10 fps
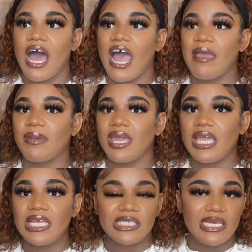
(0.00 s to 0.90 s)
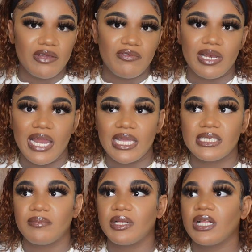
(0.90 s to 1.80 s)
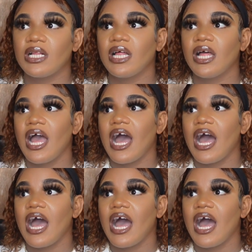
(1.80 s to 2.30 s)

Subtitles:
I'm easily relatable.